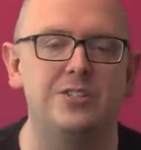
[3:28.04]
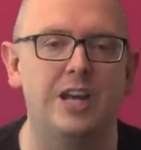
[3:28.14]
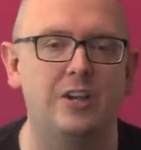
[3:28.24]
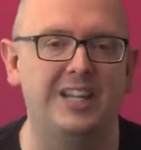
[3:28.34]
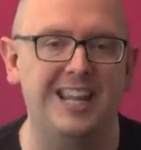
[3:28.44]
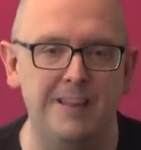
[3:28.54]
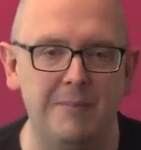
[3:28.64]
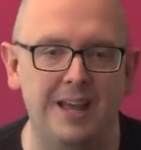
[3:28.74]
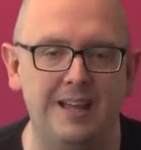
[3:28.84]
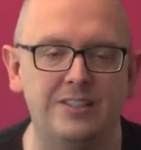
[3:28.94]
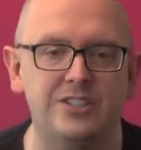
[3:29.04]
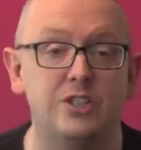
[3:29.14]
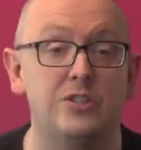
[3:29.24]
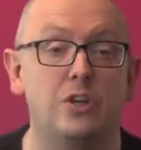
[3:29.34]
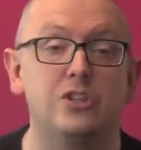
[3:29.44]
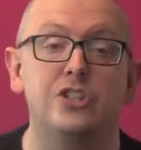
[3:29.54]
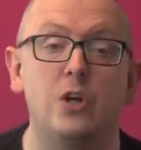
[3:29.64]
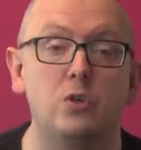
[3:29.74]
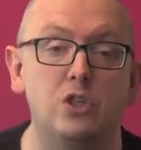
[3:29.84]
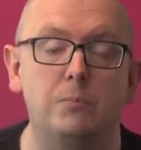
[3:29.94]
use it in emails, use it on
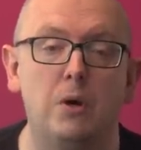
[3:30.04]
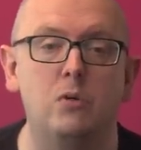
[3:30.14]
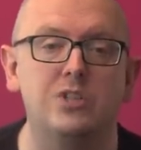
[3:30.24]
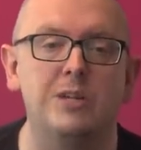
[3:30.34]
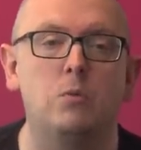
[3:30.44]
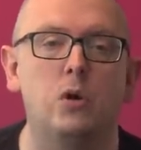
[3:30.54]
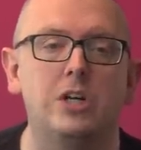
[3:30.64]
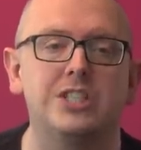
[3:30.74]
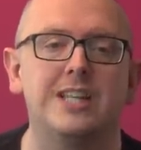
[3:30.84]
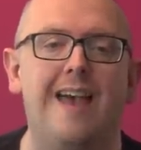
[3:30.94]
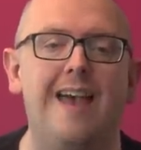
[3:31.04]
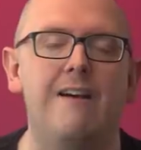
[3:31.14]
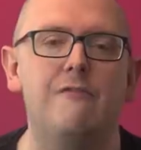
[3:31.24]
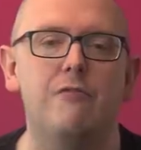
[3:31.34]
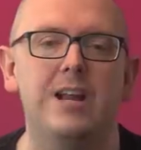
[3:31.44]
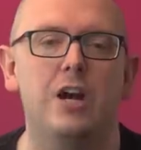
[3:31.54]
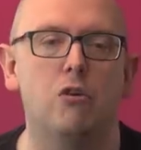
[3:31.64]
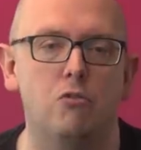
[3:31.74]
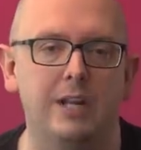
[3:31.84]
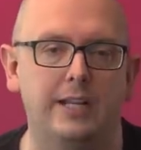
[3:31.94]
social posts. It works in every
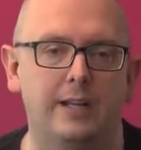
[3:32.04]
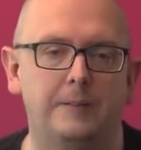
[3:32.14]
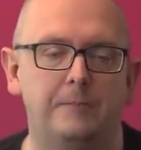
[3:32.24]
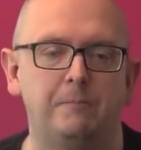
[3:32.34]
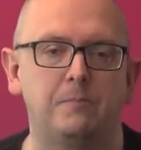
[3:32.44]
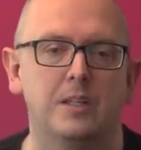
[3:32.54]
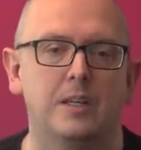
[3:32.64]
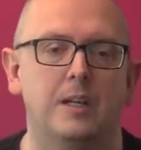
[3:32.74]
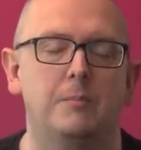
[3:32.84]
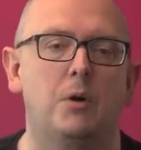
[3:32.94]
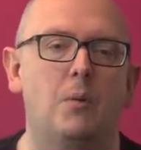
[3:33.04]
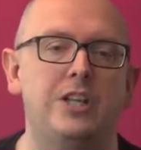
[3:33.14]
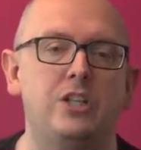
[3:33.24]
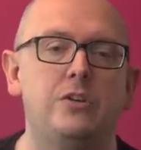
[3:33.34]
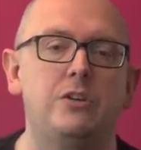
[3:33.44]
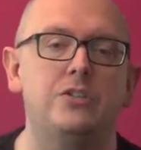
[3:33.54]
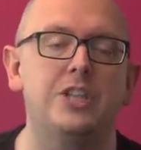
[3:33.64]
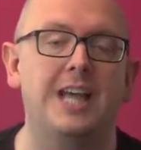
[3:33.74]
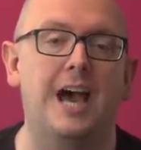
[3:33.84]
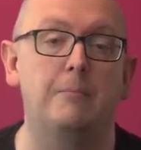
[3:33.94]
arena. But when you use
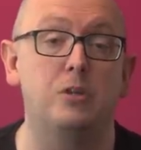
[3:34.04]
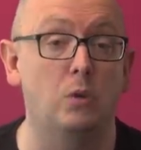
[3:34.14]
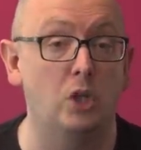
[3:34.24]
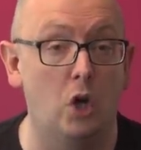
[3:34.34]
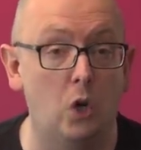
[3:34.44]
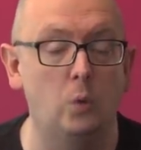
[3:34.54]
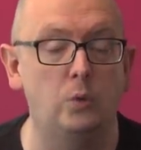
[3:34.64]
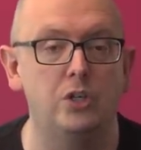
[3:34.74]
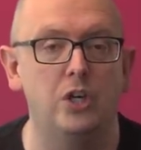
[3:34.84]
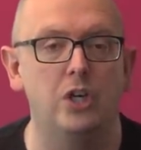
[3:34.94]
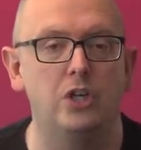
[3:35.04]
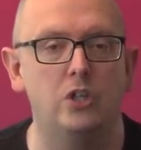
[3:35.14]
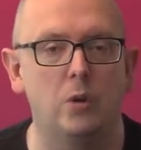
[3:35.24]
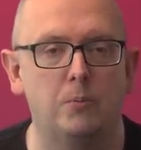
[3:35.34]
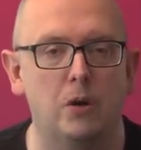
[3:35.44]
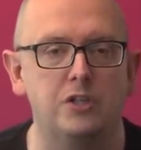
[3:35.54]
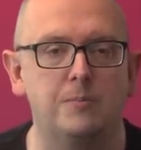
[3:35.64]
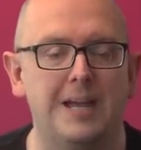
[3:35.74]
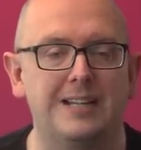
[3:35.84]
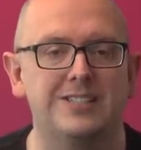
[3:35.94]
the gap, you will hold your
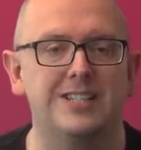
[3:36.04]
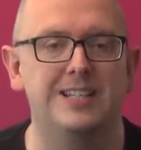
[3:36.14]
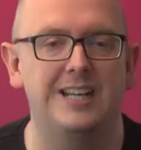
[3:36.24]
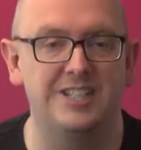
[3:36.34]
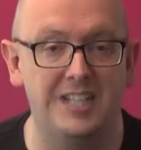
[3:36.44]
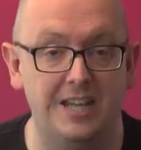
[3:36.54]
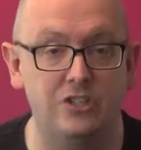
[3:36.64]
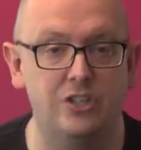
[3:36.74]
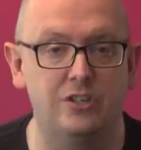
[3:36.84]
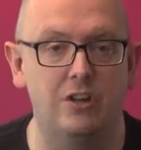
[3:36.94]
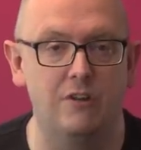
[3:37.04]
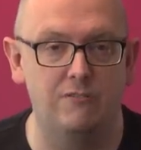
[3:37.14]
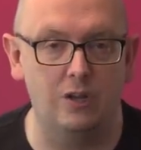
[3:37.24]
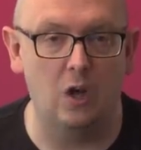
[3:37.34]
prospects' attention for